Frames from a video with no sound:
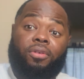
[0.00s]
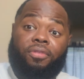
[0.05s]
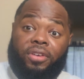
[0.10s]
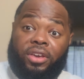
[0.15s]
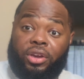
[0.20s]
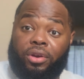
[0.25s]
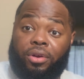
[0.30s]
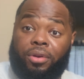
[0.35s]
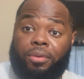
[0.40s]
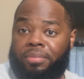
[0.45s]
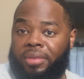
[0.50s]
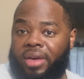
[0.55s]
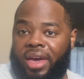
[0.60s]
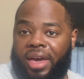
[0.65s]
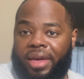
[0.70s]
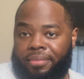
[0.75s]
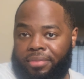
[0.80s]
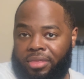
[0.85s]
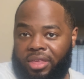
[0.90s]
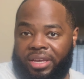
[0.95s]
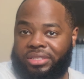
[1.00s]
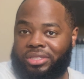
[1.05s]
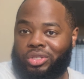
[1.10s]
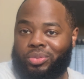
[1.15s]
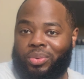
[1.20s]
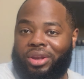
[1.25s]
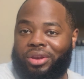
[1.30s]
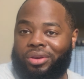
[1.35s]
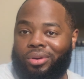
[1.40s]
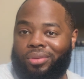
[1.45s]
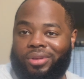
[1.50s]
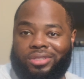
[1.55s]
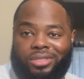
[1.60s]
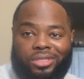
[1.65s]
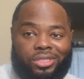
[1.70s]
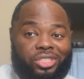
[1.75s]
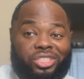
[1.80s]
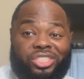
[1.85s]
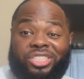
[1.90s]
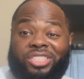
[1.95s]
figure that the easiest way to do this
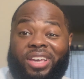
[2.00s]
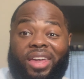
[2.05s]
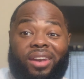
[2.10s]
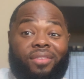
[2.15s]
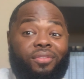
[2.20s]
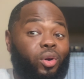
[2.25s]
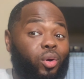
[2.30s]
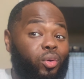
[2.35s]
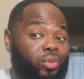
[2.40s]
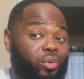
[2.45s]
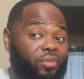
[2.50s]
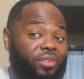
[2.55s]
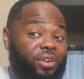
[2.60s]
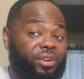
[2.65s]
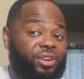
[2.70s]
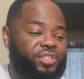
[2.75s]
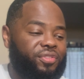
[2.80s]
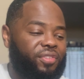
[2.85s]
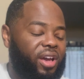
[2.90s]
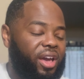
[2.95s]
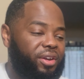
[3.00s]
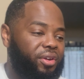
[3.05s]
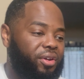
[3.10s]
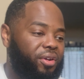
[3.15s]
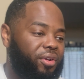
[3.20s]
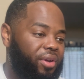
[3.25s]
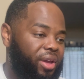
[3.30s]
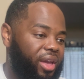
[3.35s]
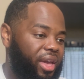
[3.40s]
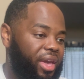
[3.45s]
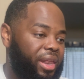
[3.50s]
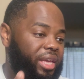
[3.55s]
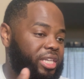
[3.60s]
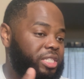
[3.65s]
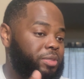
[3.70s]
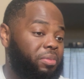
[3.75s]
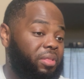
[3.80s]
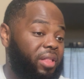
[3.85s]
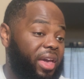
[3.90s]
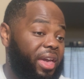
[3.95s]
is to just kind of go through Furnished Finder and
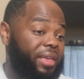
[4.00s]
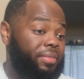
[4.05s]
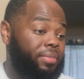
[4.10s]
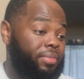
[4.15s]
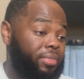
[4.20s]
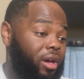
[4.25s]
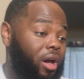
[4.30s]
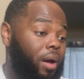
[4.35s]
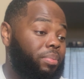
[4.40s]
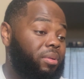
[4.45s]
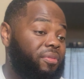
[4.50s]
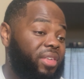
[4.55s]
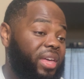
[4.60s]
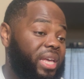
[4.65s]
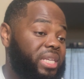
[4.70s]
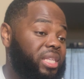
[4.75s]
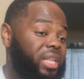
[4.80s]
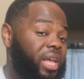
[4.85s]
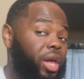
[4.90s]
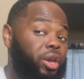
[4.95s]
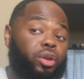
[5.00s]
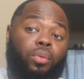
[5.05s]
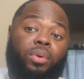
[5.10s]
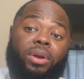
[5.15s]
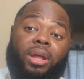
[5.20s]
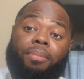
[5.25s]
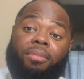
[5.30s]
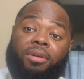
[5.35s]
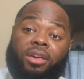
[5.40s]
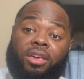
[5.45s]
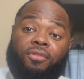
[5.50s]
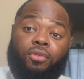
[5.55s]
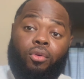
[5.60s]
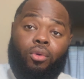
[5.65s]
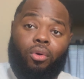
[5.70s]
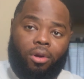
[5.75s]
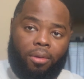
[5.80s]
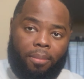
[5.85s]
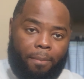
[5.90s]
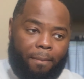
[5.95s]
explain the couple of things that I do when I'm looking
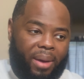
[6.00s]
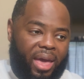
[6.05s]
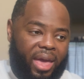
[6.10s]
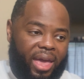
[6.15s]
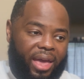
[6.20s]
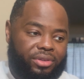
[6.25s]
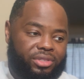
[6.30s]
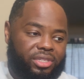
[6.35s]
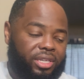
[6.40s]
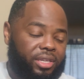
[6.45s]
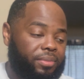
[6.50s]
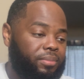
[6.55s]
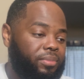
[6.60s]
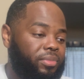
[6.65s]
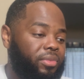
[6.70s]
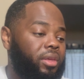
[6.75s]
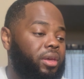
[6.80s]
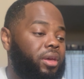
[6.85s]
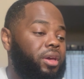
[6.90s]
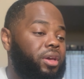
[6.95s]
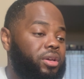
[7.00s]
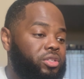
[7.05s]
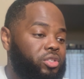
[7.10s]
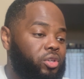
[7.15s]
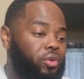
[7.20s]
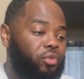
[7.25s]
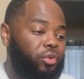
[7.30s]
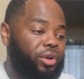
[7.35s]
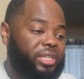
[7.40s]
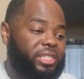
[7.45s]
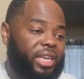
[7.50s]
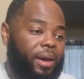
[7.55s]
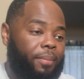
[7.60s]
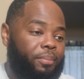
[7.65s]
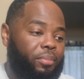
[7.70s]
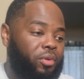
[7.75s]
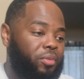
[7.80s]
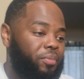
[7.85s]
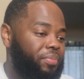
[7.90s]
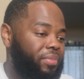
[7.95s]
for my housing. So for
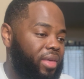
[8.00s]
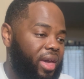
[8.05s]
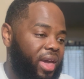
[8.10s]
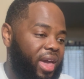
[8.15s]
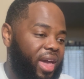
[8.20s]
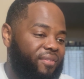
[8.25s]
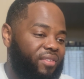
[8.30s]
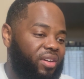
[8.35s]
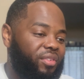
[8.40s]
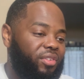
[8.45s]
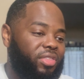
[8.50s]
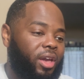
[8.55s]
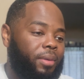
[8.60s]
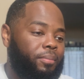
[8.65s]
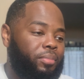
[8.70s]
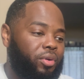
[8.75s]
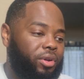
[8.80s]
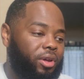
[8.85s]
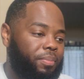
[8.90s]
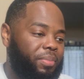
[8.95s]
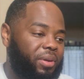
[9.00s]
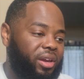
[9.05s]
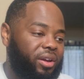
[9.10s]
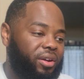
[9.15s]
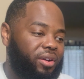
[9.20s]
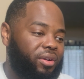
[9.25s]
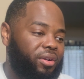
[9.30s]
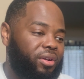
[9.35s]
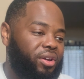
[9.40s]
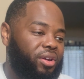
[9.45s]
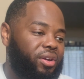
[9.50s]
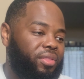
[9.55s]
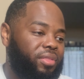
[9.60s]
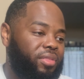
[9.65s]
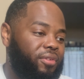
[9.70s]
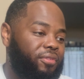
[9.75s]
example, I have everything pulled up here, the